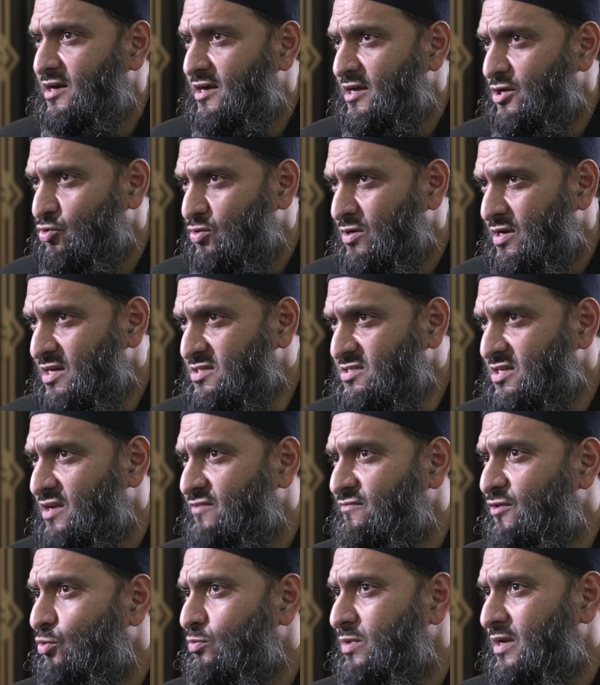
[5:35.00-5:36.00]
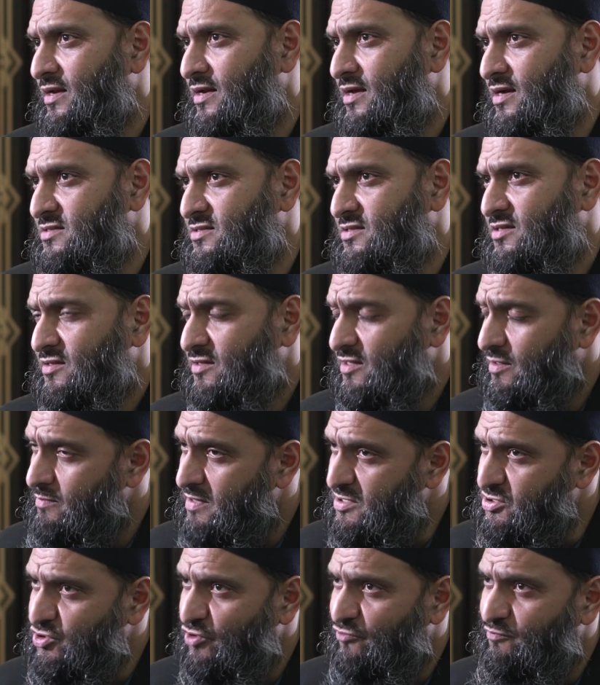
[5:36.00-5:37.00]
Khayrun nas anfa'uhum linnas. The
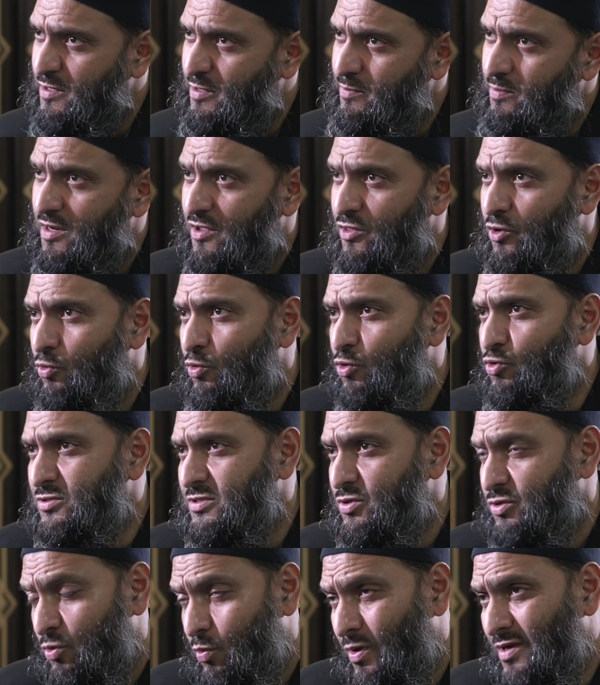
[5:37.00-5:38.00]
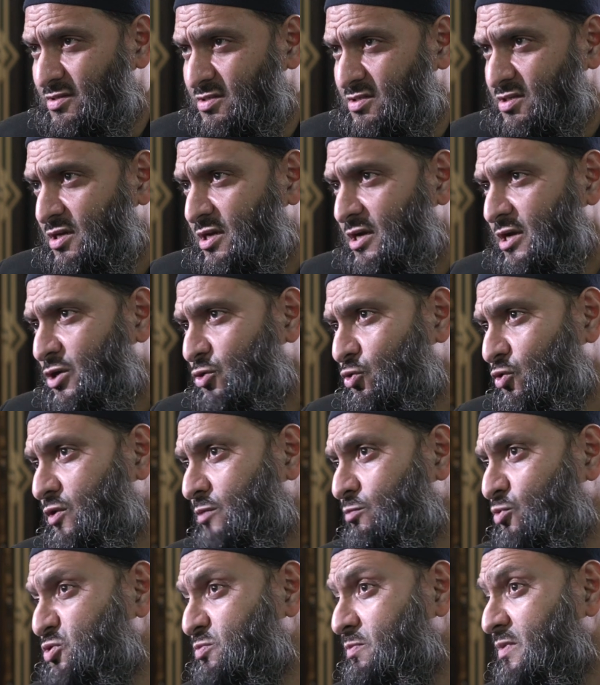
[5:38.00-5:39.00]
best of people are the ones who are the
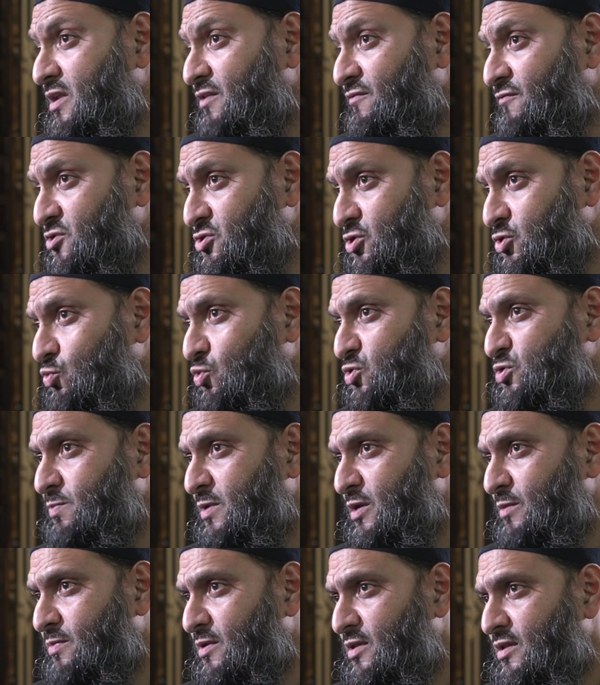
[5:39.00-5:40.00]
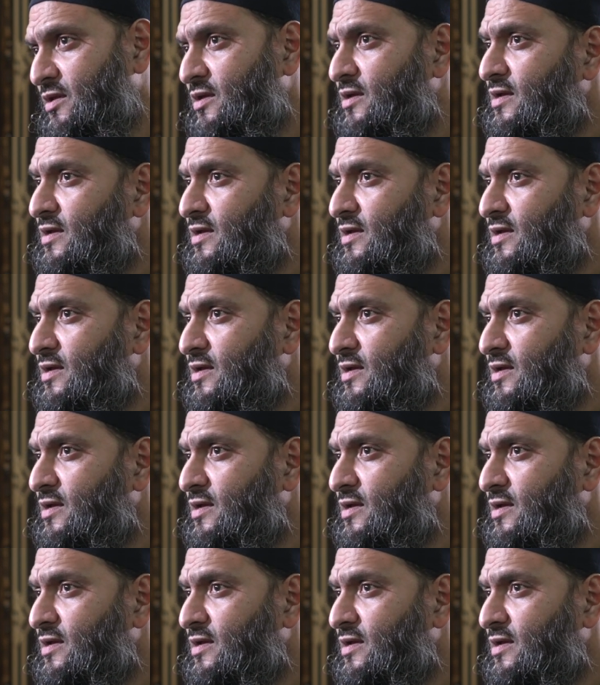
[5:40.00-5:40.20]
most beneficial towards people.